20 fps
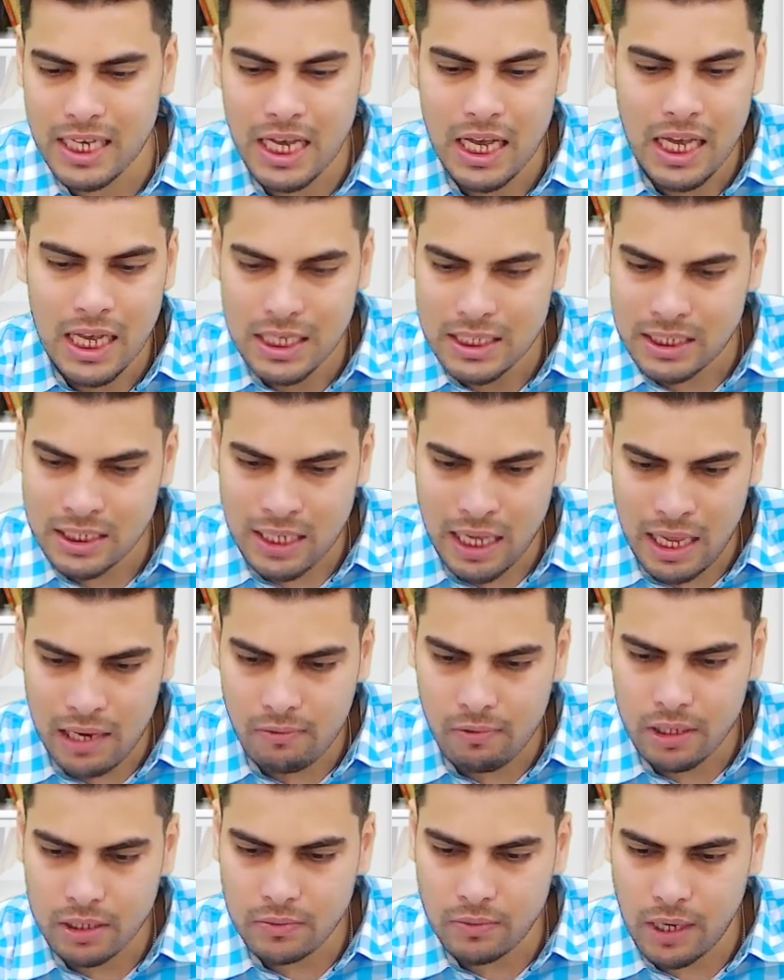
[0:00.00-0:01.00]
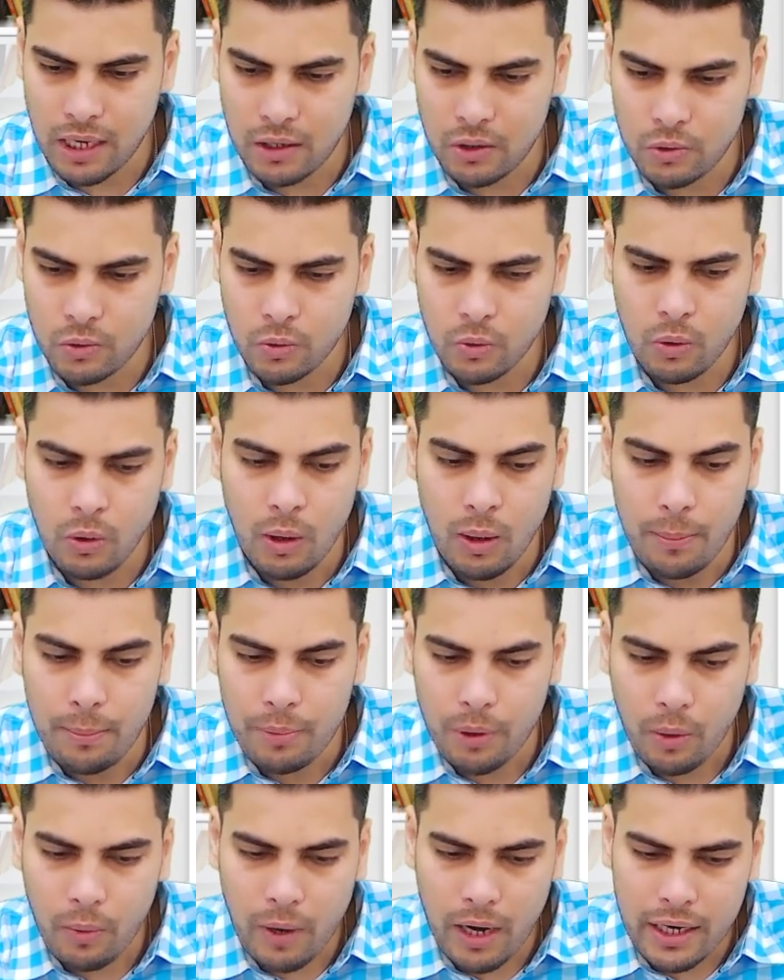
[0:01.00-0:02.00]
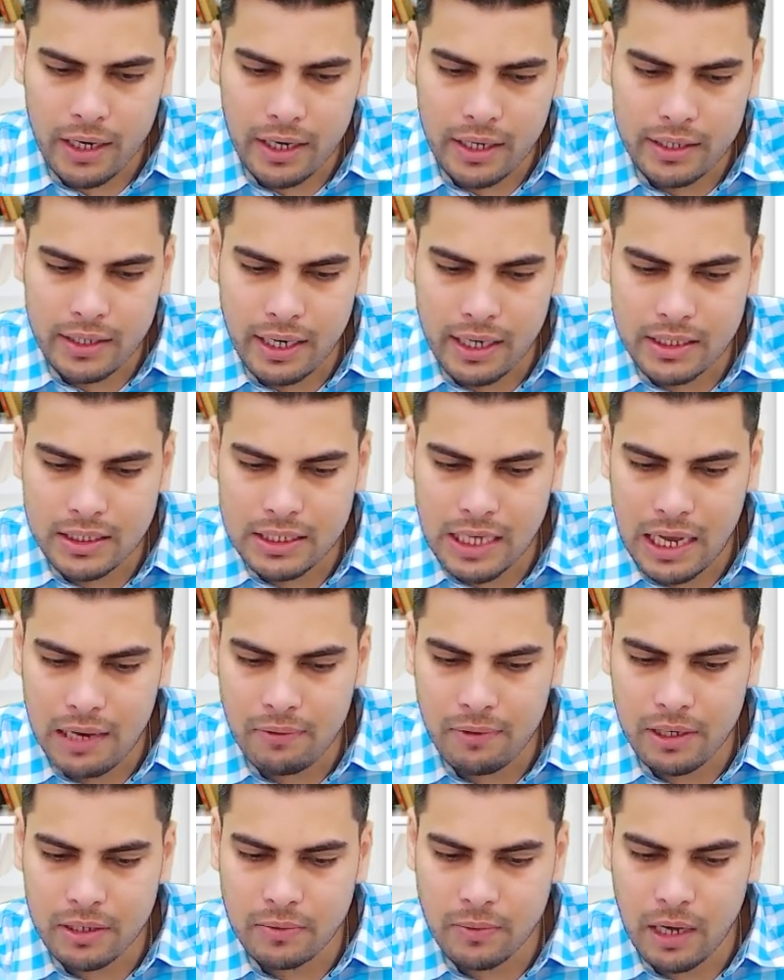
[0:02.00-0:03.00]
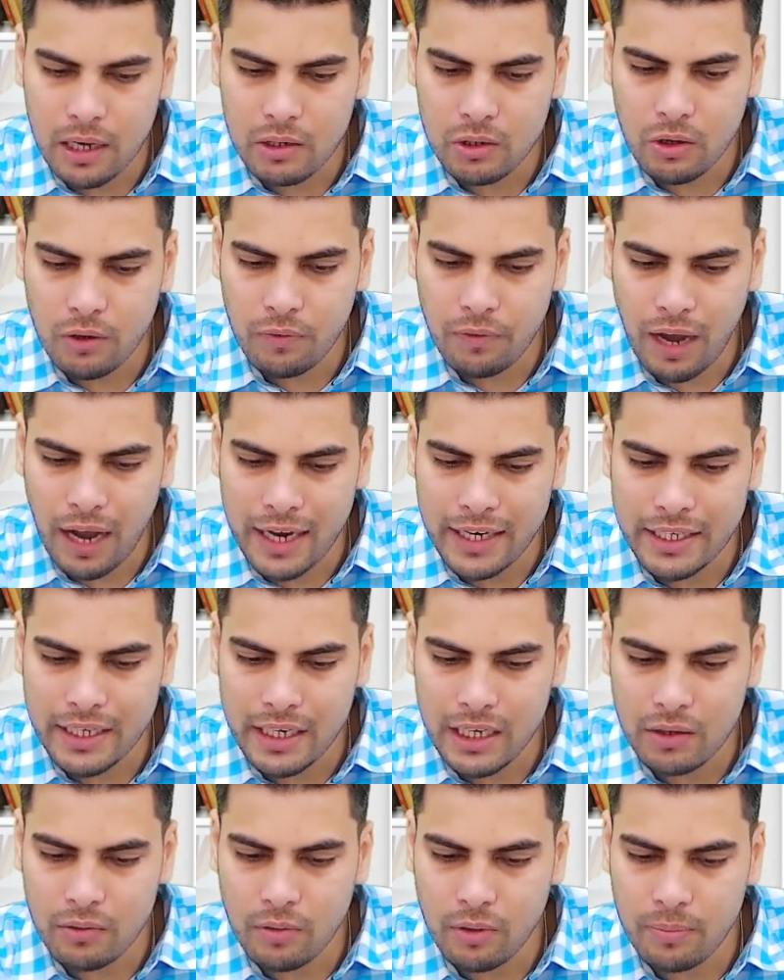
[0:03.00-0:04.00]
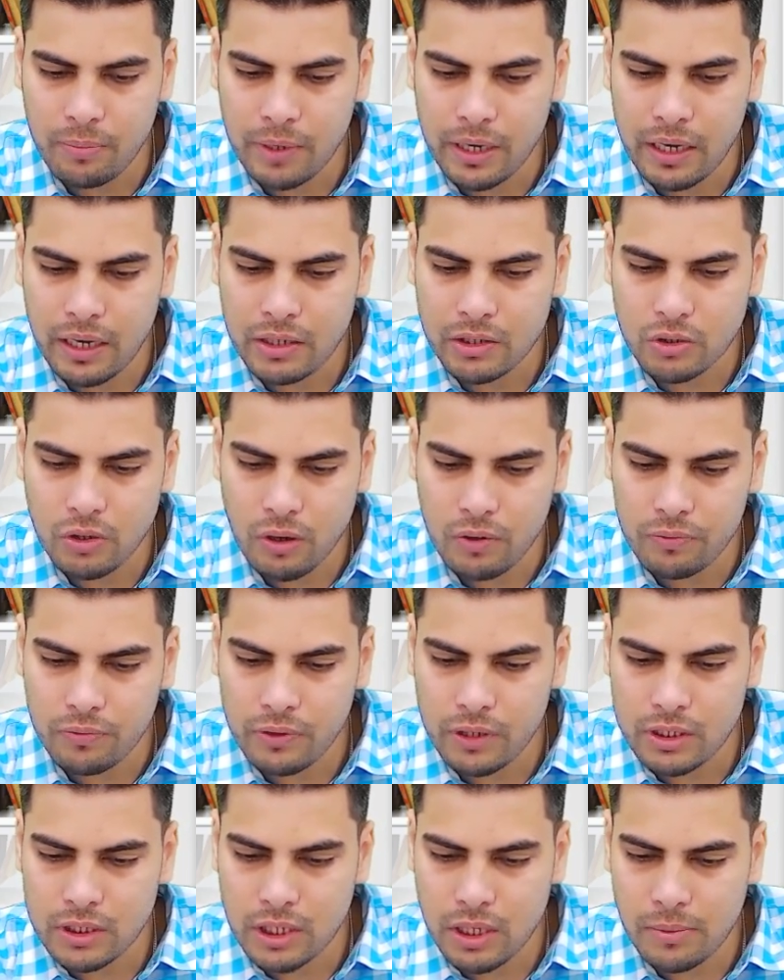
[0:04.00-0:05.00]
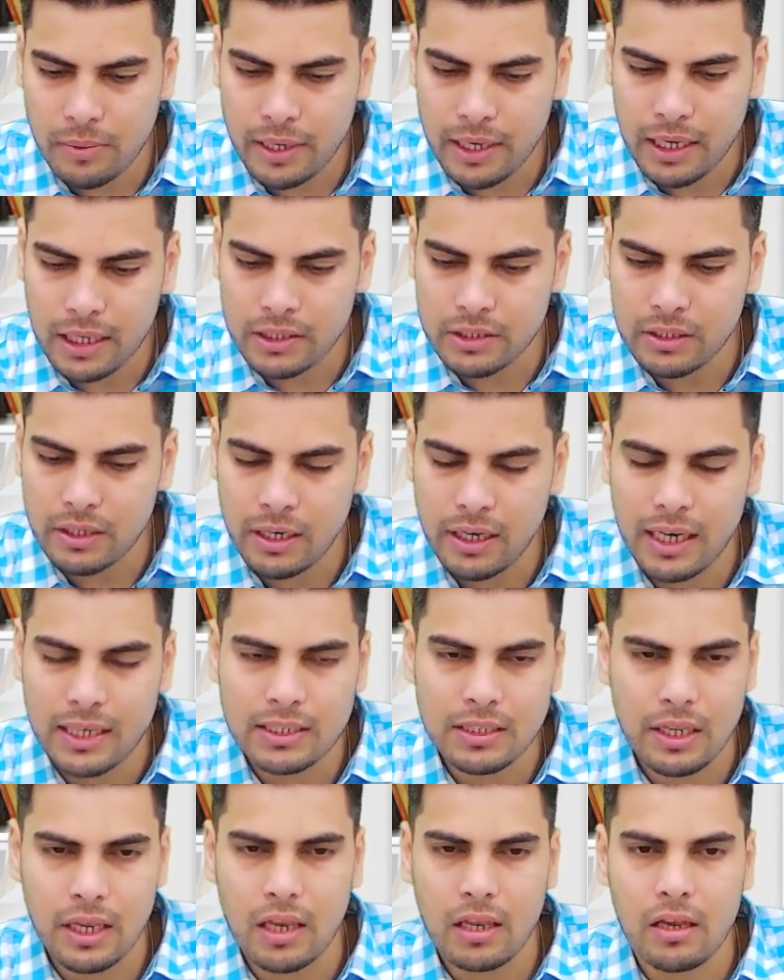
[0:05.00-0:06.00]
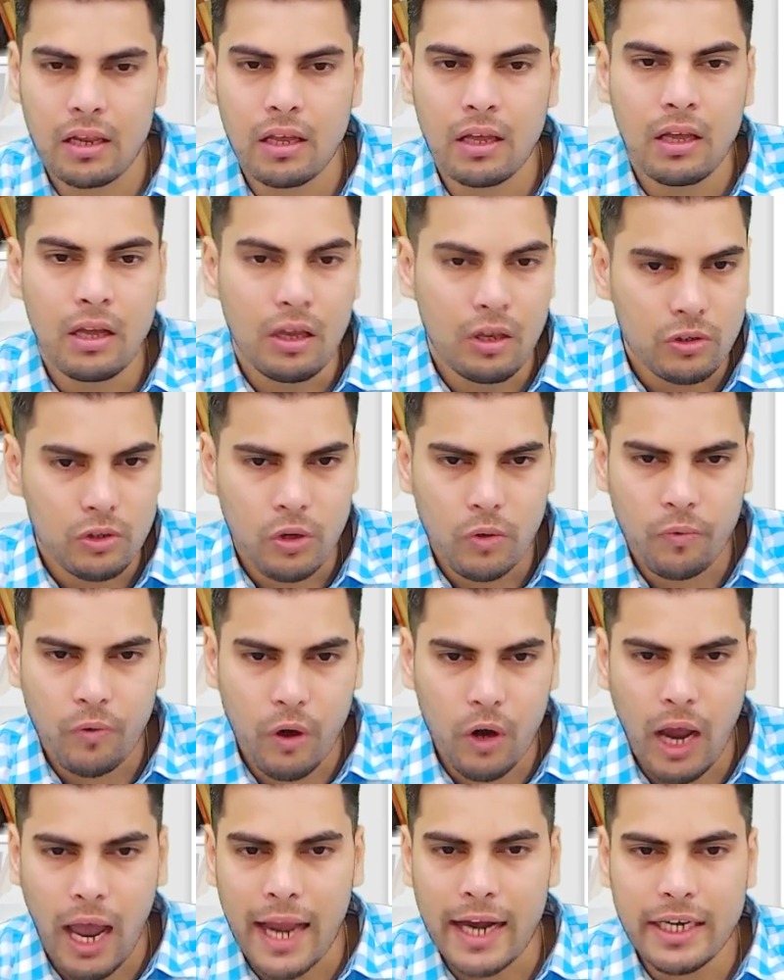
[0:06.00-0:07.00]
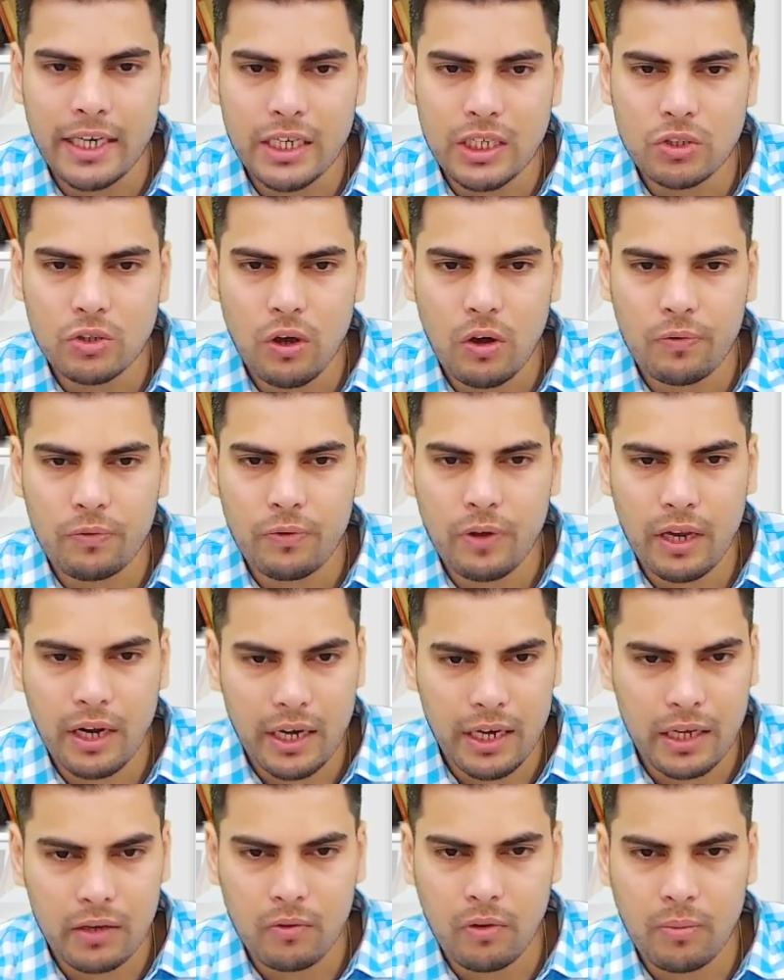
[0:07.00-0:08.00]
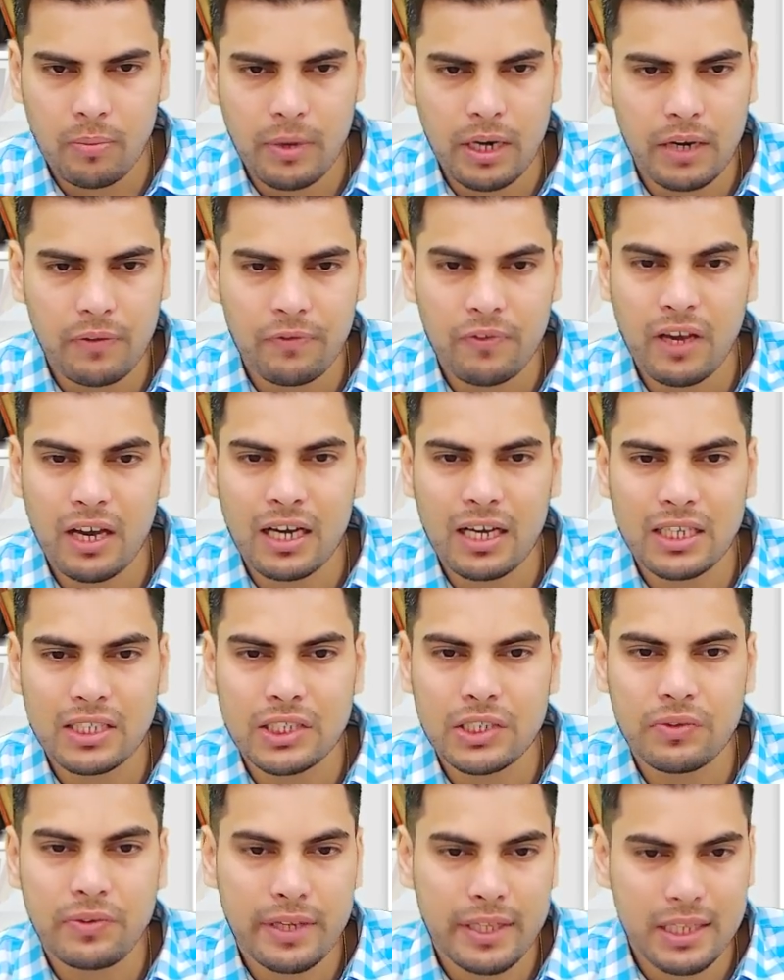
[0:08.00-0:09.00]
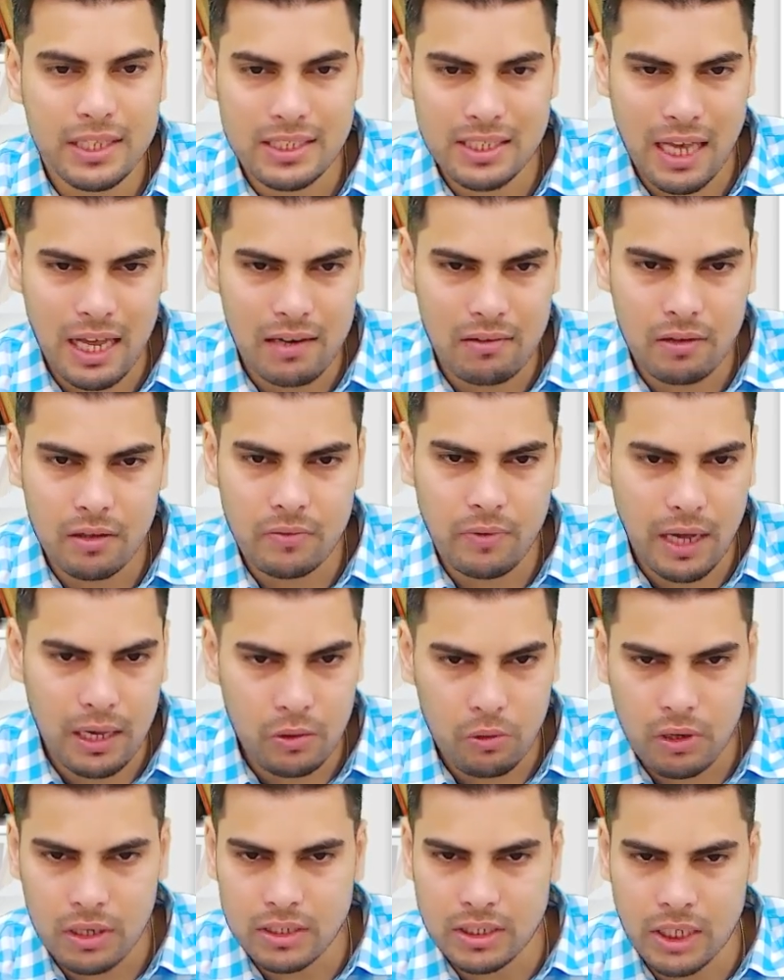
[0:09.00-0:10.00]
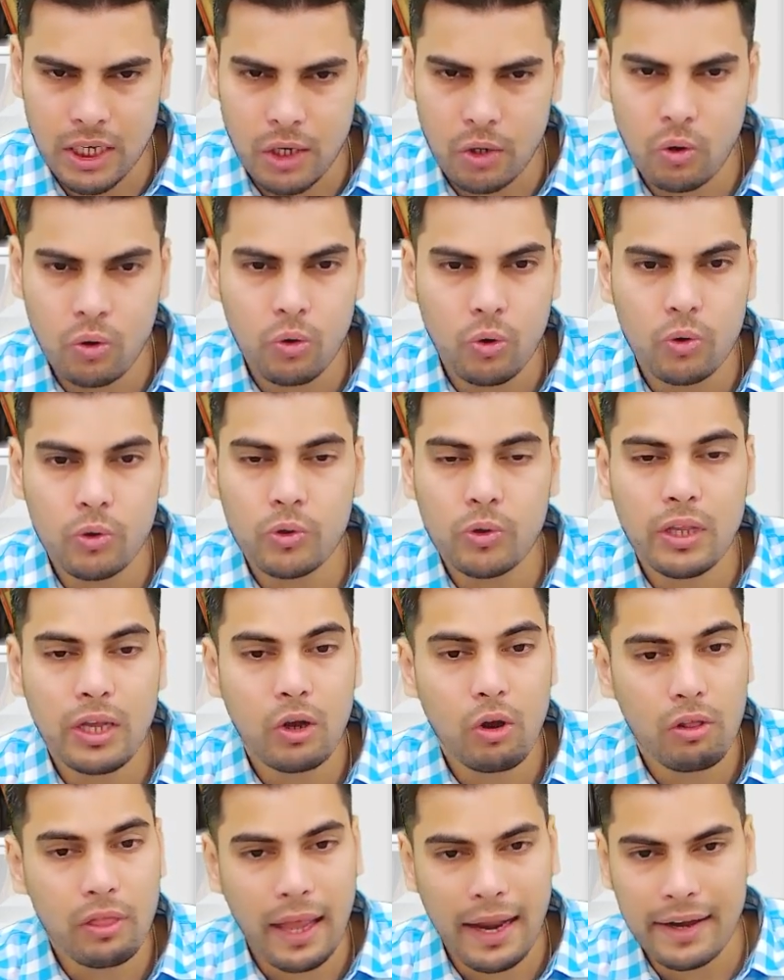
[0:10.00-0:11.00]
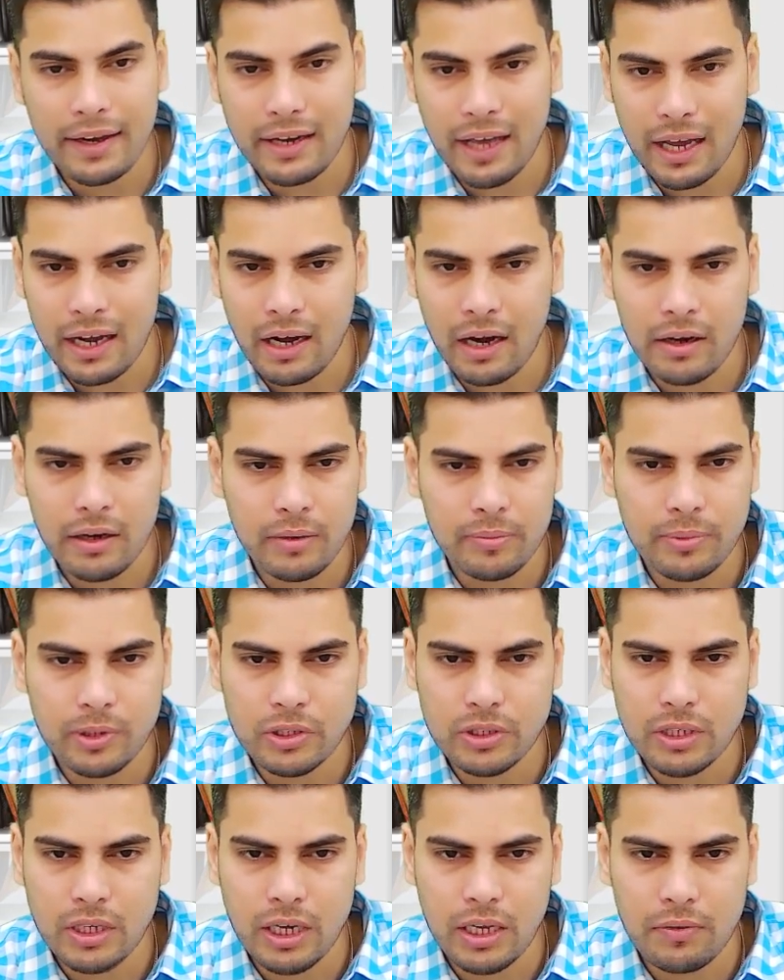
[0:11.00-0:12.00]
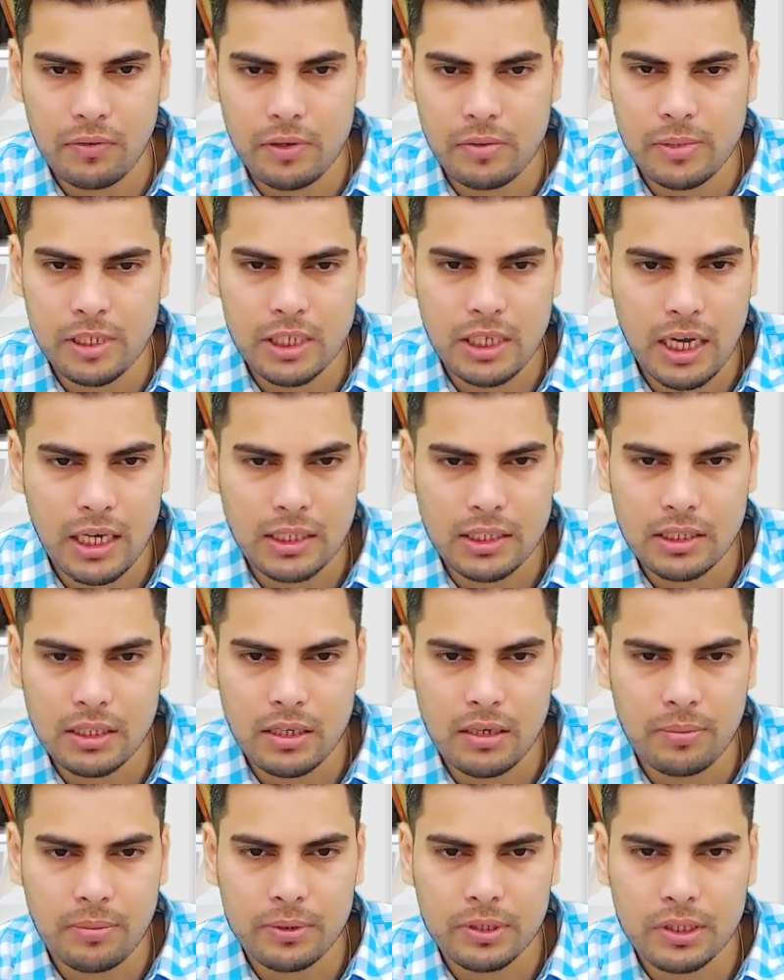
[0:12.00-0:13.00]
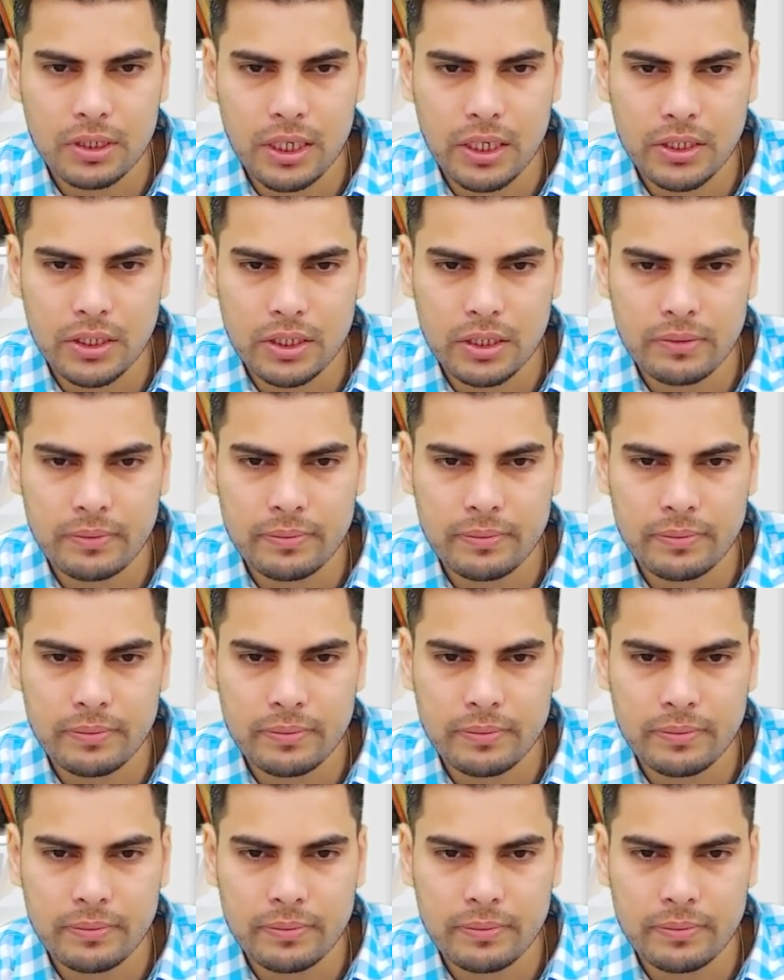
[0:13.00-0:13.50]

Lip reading: salvage value, provided that salvage value of IT equipment and software shall be considered as nil. So for IT software and equipment, if we are considering the salvage value as 0, don't you think on the entire 100% will be charging the depreciation?